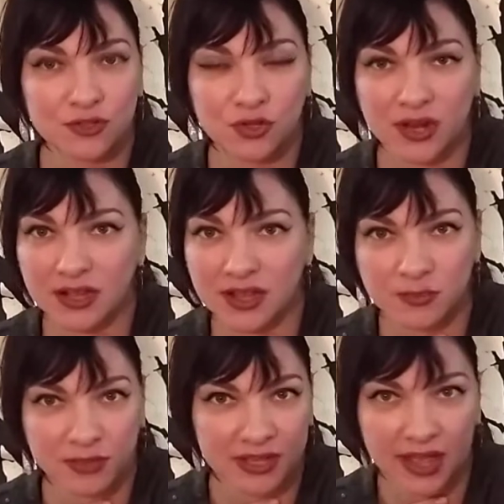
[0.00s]
trying to
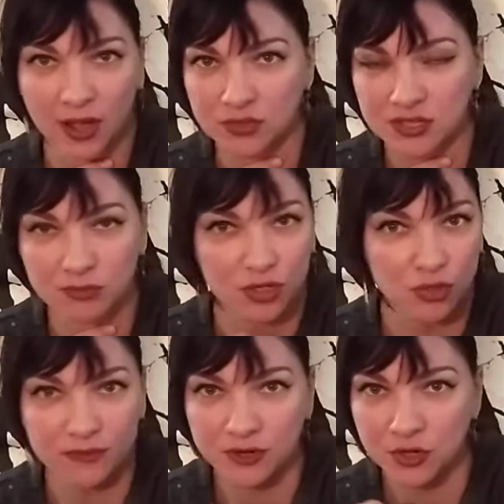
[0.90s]
contemplate how to
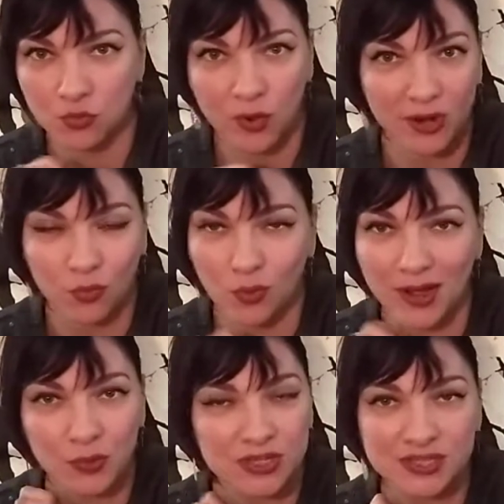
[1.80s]
maneuver your way
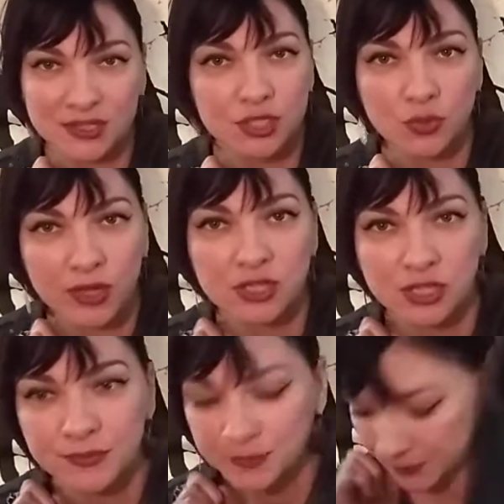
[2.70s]
around this
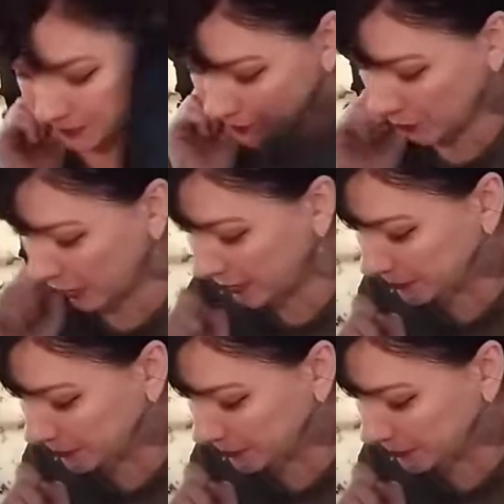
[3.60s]
situation. Okay.